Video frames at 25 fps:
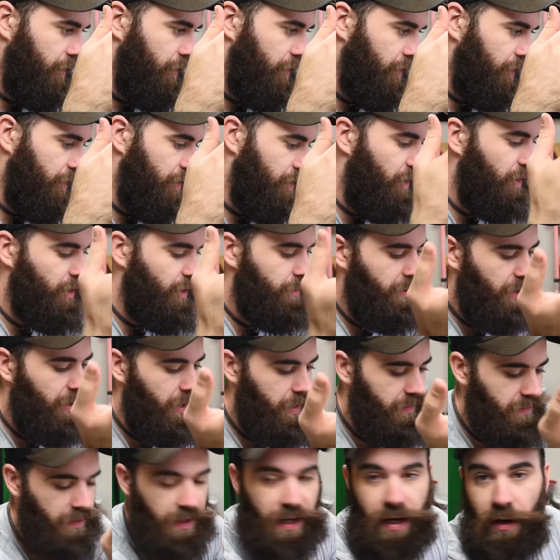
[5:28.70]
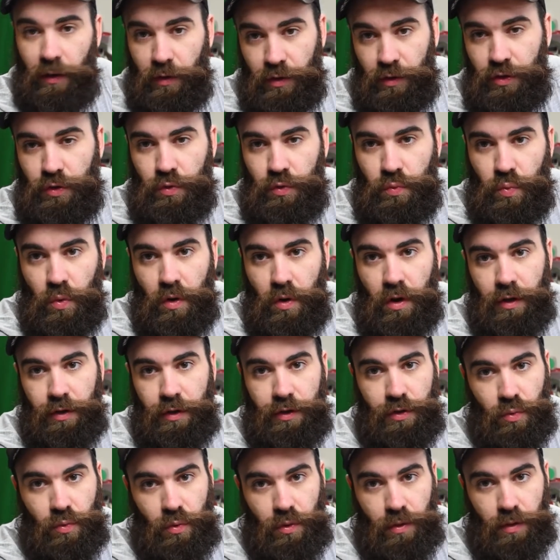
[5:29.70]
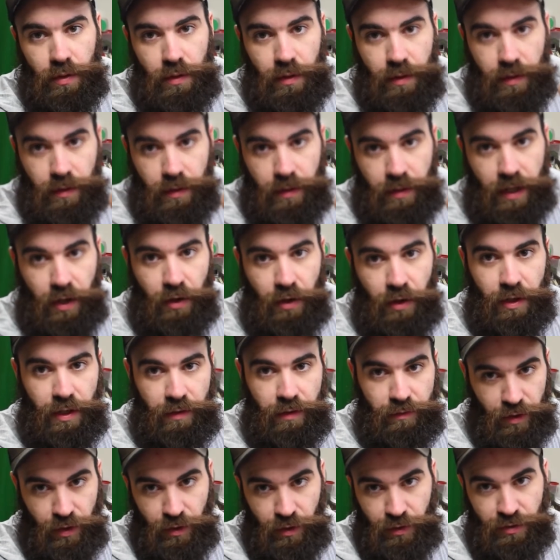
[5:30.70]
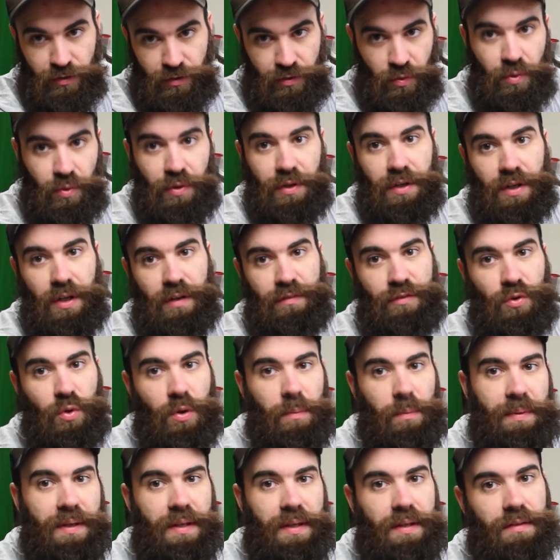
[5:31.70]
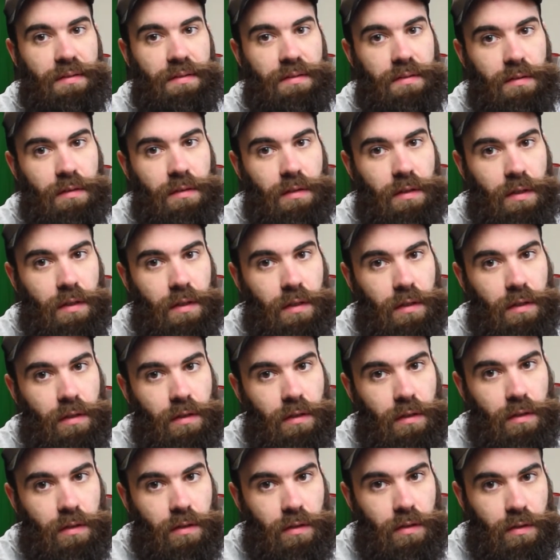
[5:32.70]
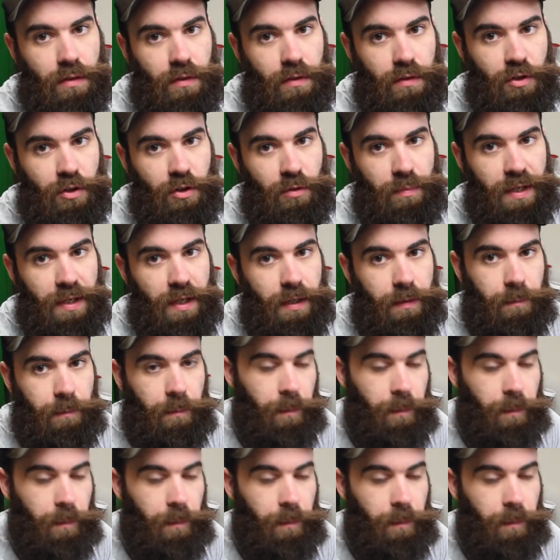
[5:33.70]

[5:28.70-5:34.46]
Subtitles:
It all depends on how you want your narrative or your story of your piece to be.